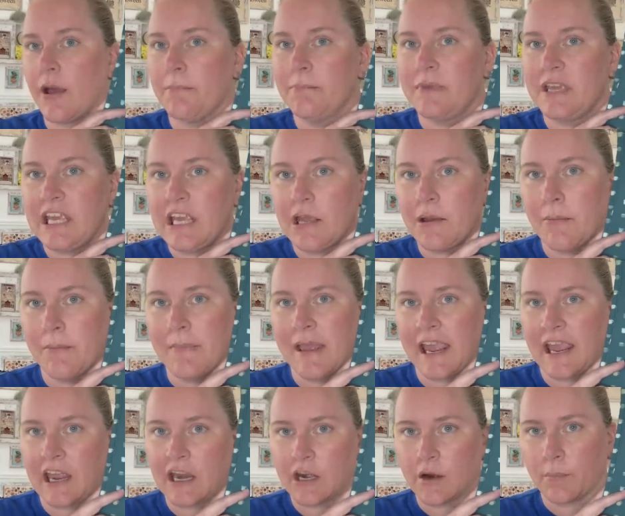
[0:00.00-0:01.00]
Me
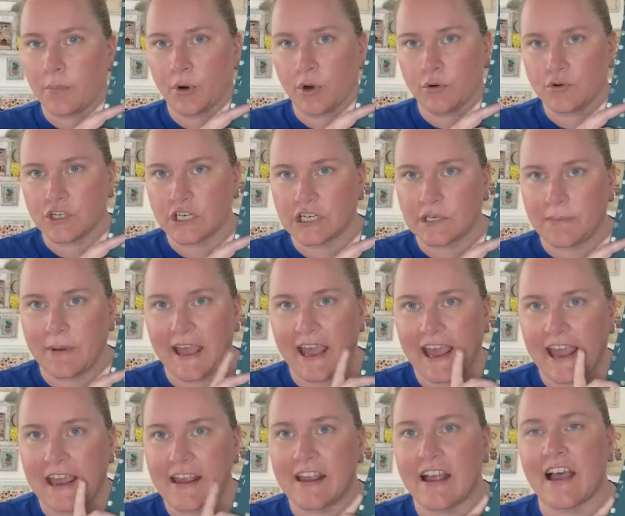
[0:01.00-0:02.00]
Made project bag.